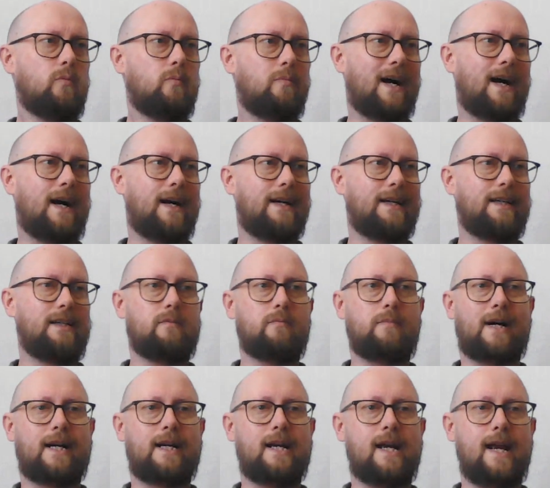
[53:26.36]
by
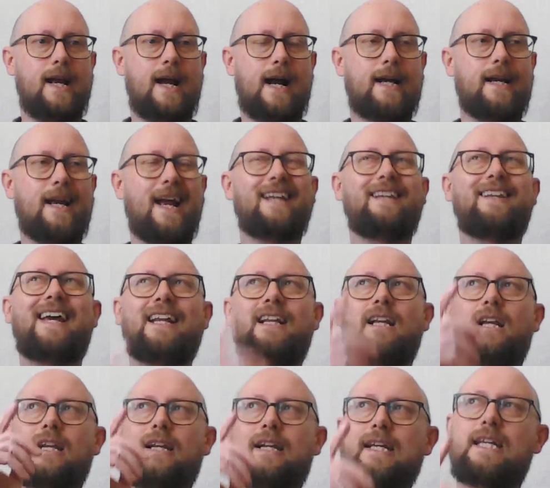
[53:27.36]
AI, and that
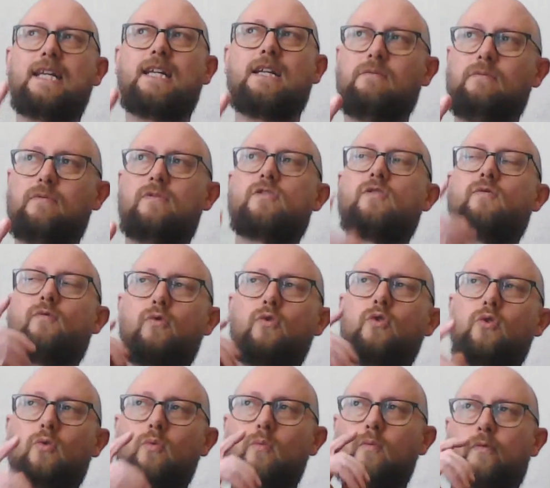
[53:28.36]
leaves
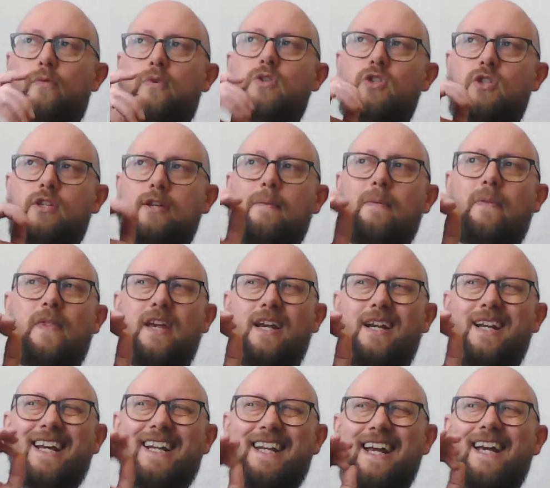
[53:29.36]
room for
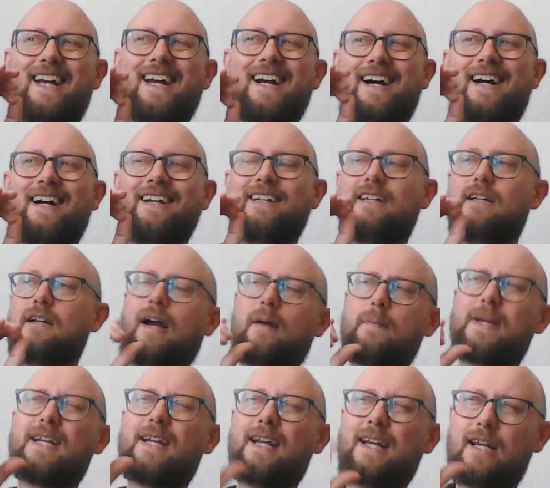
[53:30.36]
something that I
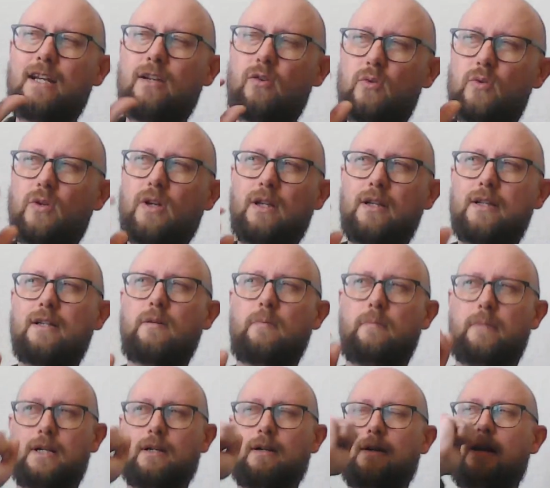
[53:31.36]
mean, they can do it a little
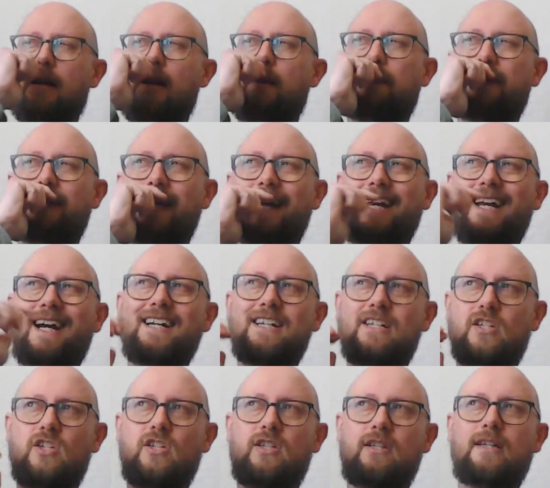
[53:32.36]
bit, but AI
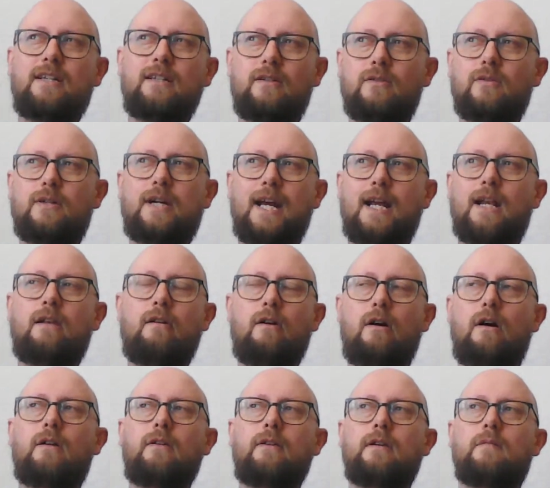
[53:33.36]
still
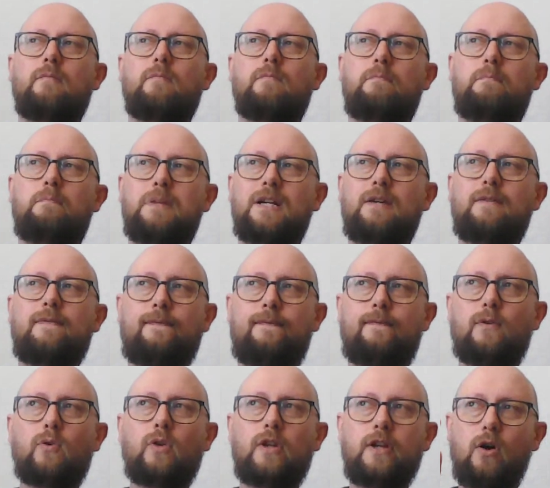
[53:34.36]
cannot be
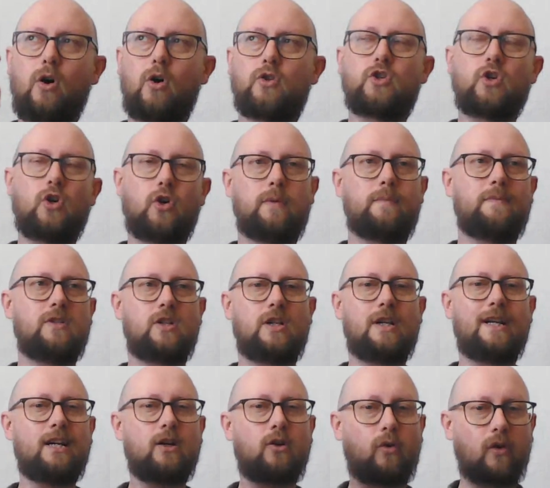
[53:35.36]
fully
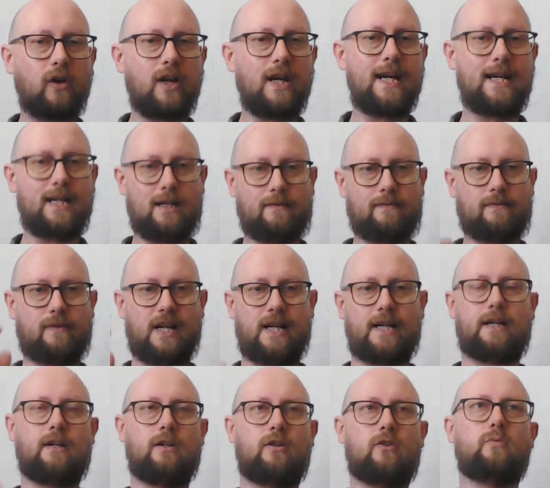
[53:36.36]
autonomously creative
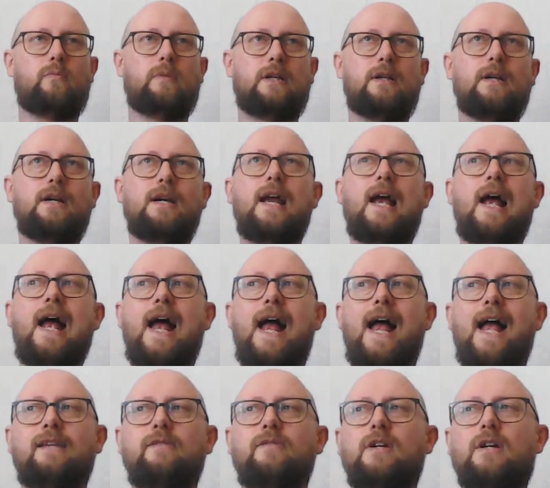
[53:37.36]
like a human.
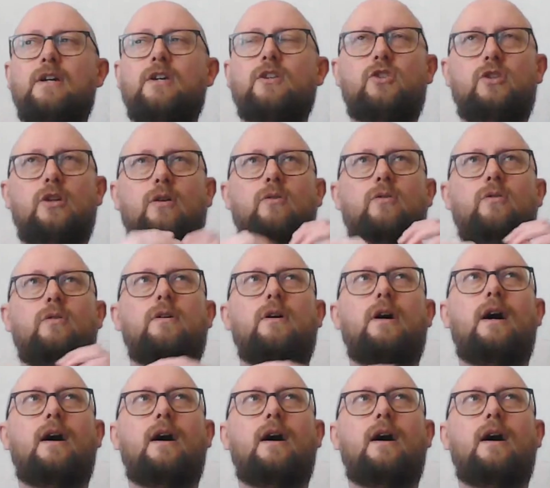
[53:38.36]
And so